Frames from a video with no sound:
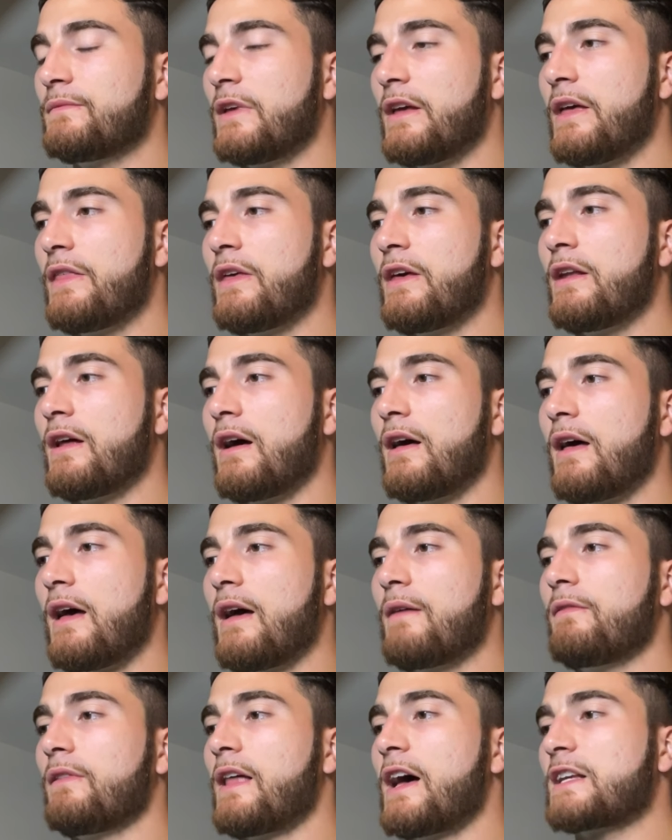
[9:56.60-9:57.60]
And then
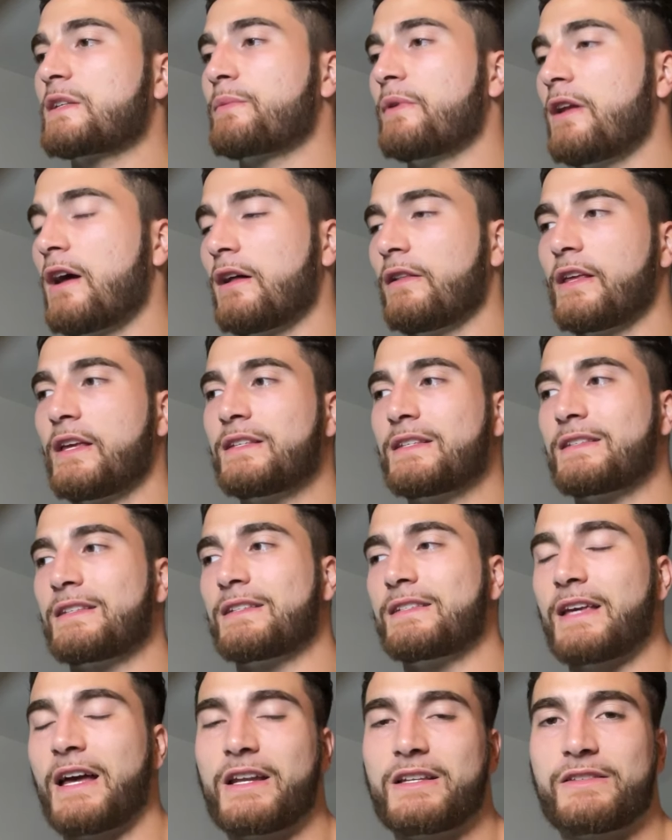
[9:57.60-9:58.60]
last but not least is the
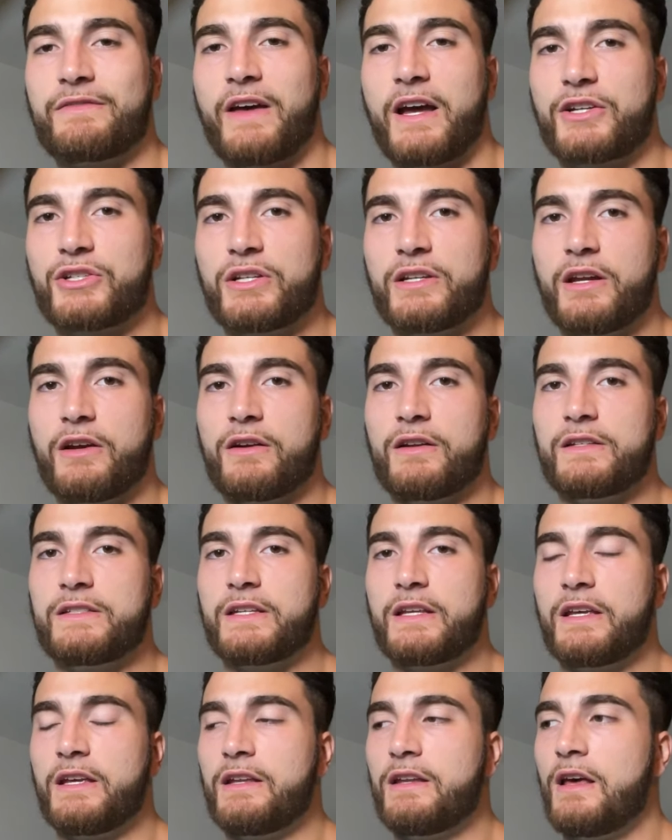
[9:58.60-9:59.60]
satisfaction
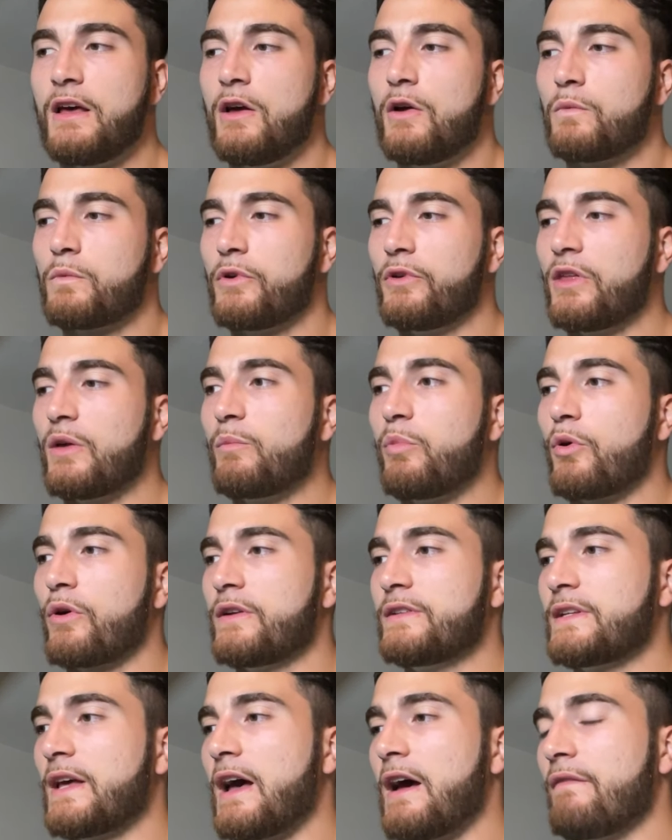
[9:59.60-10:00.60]
guaranteed. Really
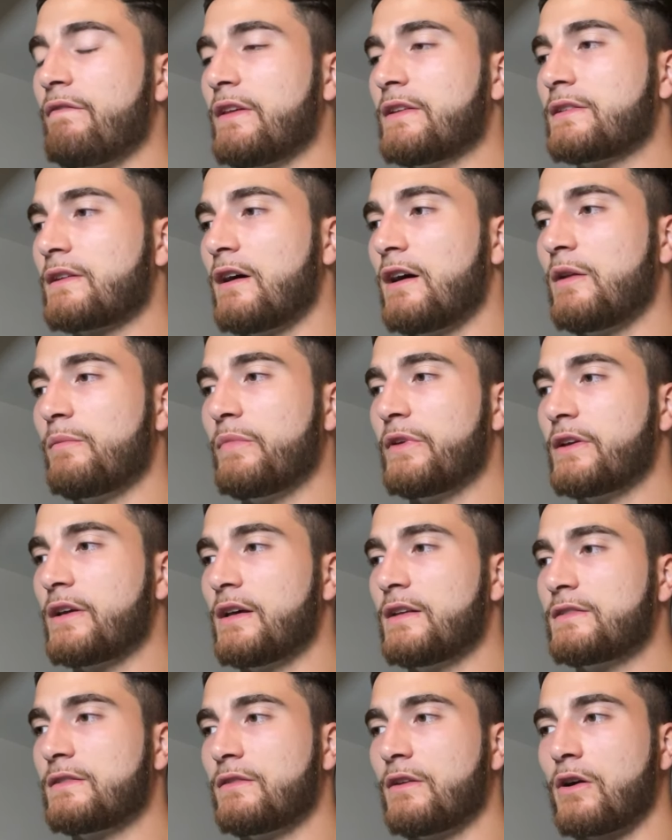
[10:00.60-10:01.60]
important to have this on
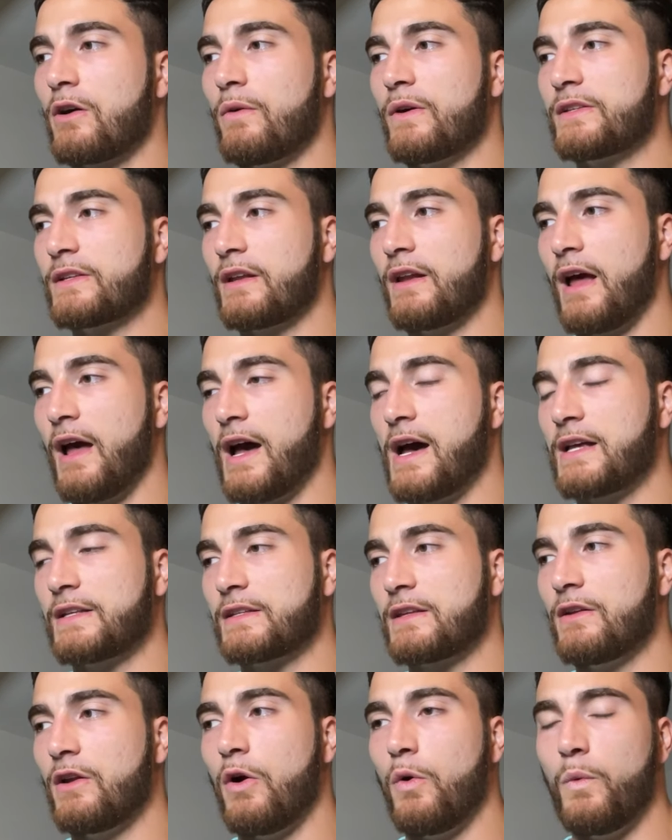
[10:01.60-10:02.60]
because they're always going to
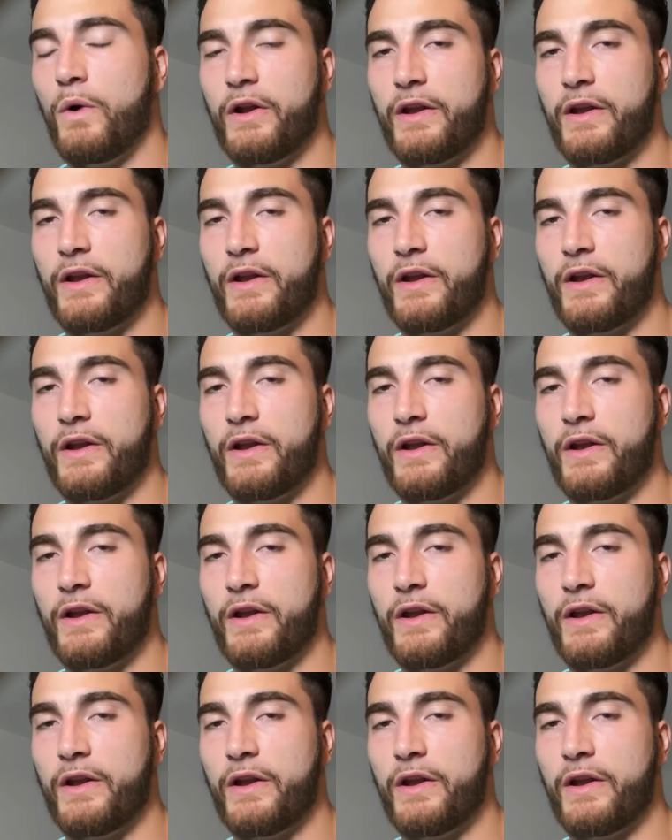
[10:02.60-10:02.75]
ask, what